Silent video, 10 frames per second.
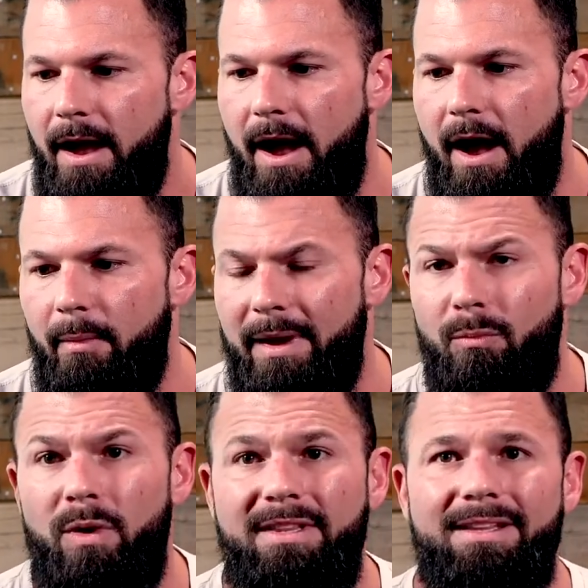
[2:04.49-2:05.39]
Um,
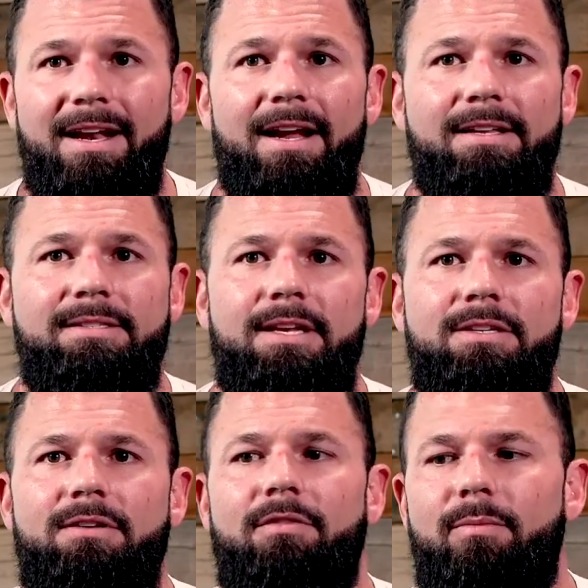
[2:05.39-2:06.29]
and one thing that I can say
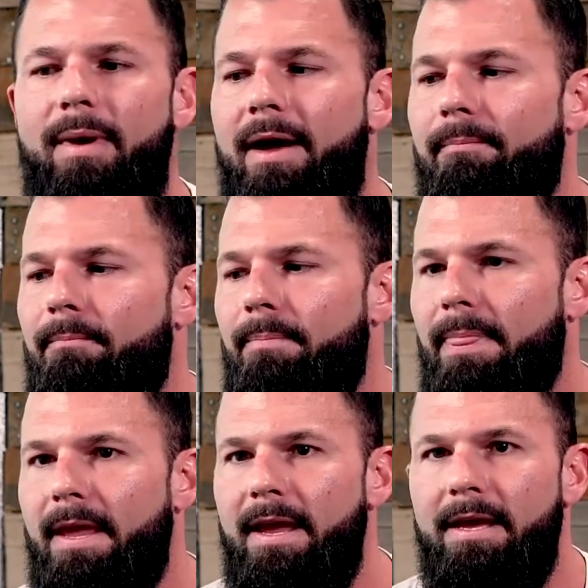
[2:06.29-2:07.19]
just off the bat
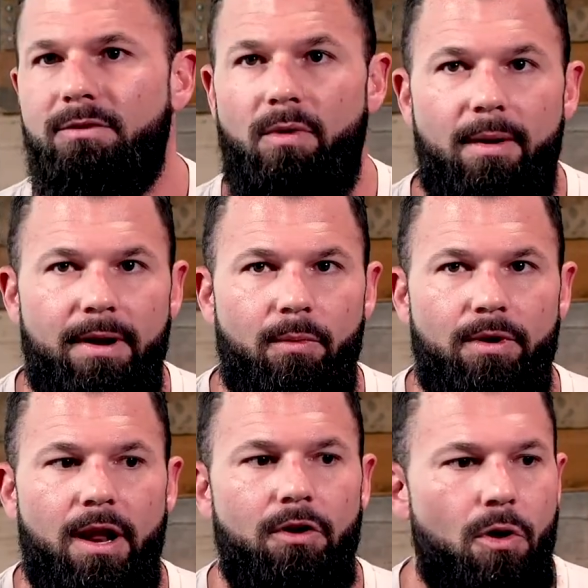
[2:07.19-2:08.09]
is Rob and I
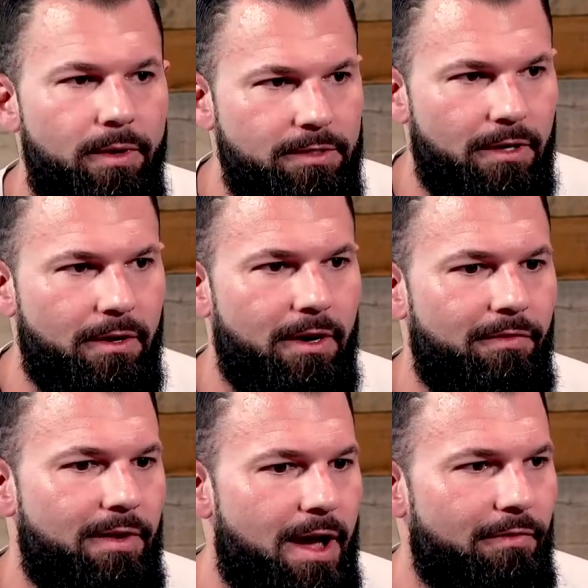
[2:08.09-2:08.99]
would not know each other
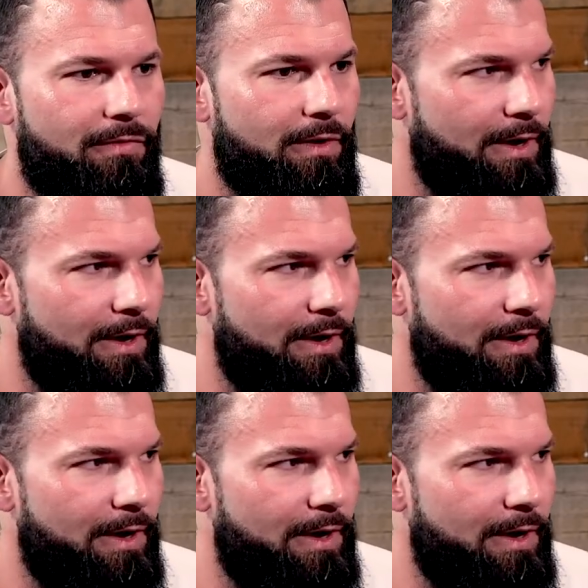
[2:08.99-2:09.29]
if not for a